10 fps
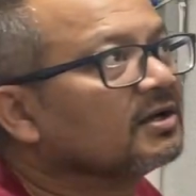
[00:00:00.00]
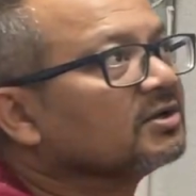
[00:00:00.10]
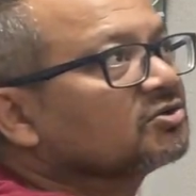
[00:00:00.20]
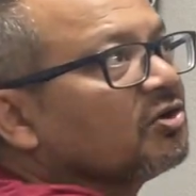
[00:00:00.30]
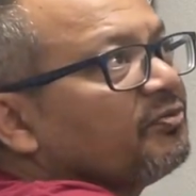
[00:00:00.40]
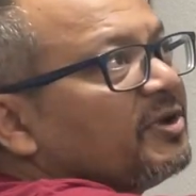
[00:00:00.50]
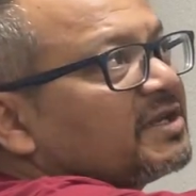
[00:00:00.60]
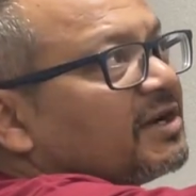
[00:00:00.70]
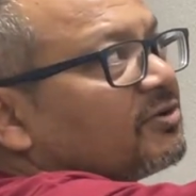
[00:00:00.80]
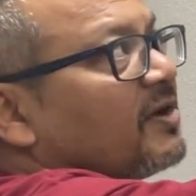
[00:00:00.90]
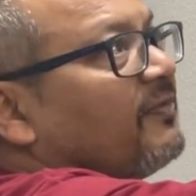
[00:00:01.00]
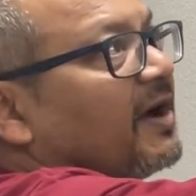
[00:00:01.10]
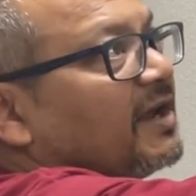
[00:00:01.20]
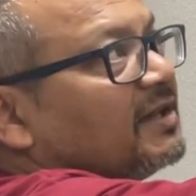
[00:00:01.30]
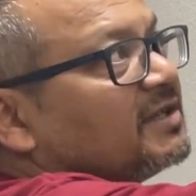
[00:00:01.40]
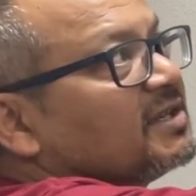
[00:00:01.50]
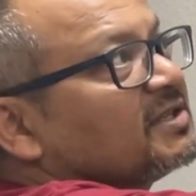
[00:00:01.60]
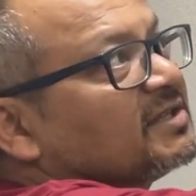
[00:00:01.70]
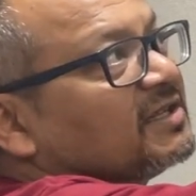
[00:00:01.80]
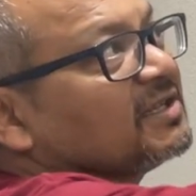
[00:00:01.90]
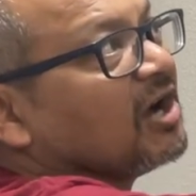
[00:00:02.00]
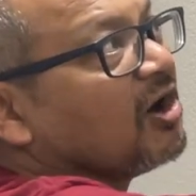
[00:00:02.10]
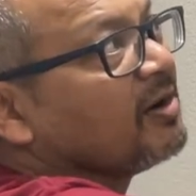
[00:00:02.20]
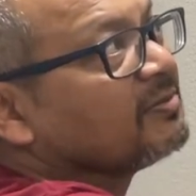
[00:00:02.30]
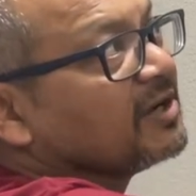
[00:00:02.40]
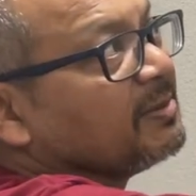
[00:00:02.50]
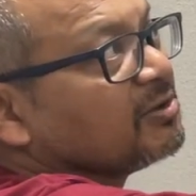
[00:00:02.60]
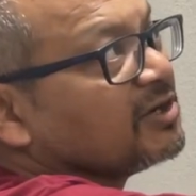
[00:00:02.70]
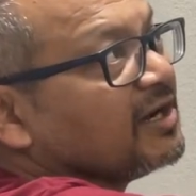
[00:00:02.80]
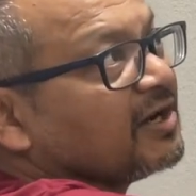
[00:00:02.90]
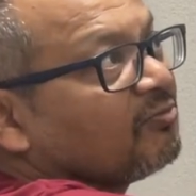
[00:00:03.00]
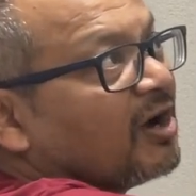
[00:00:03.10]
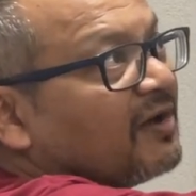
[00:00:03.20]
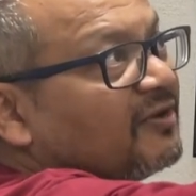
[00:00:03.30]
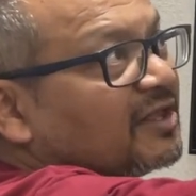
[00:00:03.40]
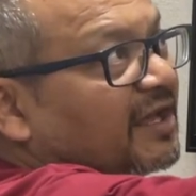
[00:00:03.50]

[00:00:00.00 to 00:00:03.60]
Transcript: So we said, okay, fine. This is how I'm able to relate y with